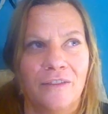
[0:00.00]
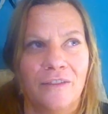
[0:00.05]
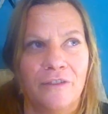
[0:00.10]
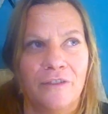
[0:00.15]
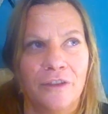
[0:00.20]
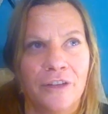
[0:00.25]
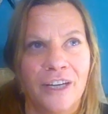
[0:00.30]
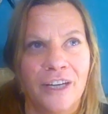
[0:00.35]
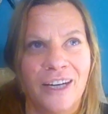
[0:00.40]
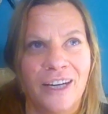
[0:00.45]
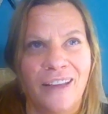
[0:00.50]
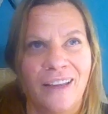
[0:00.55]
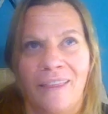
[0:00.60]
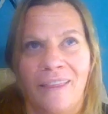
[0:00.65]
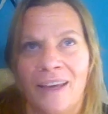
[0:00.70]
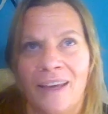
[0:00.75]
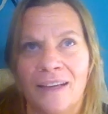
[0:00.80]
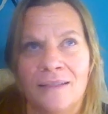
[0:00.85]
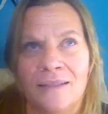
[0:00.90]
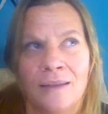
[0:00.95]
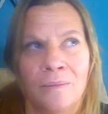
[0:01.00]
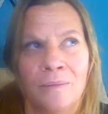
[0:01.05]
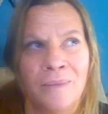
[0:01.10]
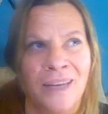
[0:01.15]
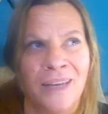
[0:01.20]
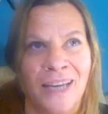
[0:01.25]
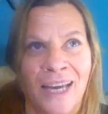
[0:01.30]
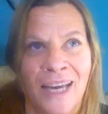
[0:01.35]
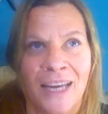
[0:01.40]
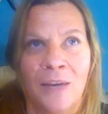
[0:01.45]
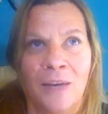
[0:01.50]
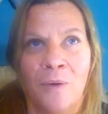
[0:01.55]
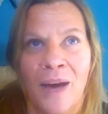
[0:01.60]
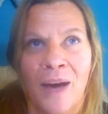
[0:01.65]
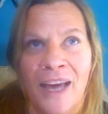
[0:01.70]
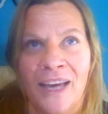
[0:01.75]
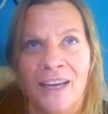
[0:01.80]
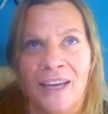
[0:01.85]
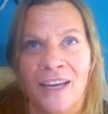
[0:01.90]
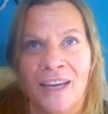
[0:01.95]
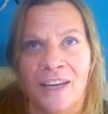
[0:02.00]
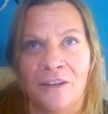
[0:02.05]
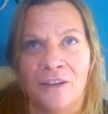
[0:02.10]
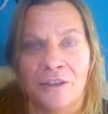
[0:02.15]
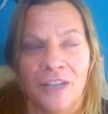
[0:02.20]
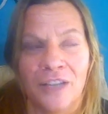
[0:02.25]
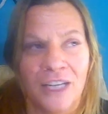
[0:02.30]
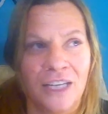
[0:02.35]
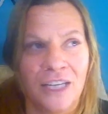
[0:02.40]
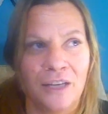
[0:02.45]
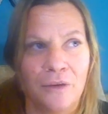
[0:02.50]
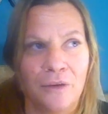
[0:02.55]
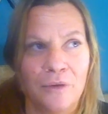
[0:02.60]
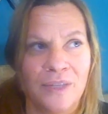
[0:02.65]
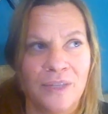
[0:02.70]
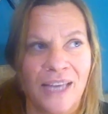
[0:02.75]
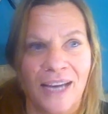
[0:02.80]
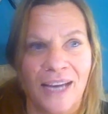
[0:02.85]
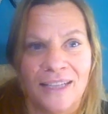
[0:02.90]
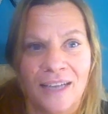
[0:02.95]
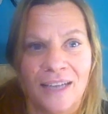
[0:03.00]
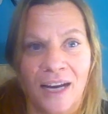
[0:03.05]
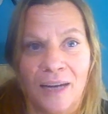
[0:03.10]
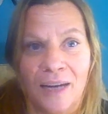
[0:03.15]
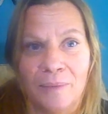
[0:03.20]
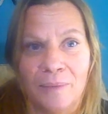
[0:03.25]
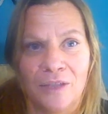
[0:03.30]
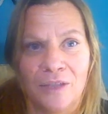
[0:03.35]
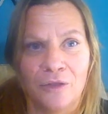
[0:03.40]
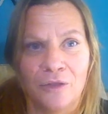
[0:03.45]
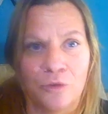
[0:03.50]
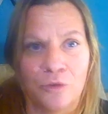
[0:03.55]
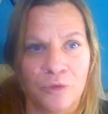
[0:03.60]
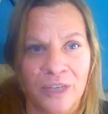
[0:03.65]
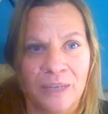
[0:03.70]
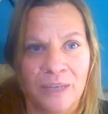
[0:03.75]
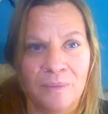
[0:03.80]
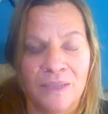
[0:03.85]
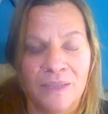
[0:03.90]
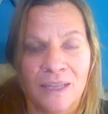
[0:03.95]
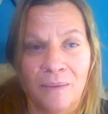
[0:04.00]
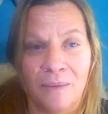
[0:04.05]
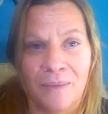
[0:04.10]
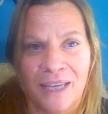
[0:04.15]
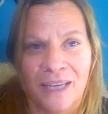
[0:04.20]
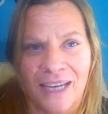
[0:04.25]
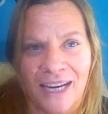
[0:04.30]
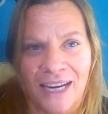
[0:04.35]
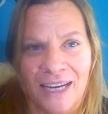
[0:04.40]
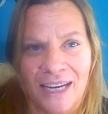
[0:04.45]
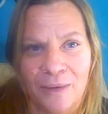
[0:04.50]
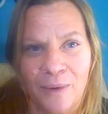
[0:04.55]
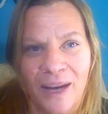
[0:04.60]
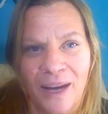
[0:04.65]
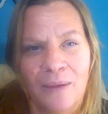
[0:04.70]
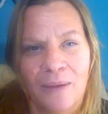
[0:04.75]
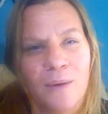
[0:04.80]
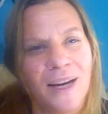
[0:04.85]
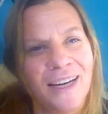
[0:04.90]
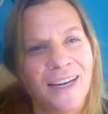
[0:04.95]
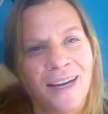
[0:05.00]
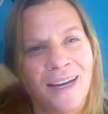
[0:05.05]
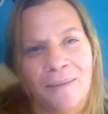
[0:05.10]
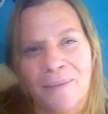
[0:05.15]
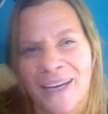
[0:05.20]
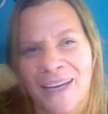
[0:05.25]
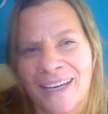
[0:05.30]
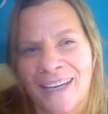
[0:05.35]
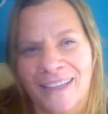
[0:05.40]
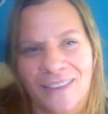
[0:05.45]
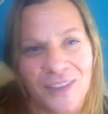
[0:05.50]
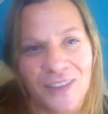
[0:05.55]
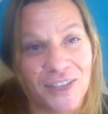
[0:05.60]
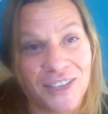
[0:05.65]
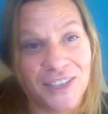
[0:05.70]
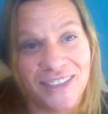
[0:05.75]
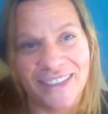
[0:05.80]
if you're going to think something anyway, and you're going to use that time to dream something anyway, why not make it the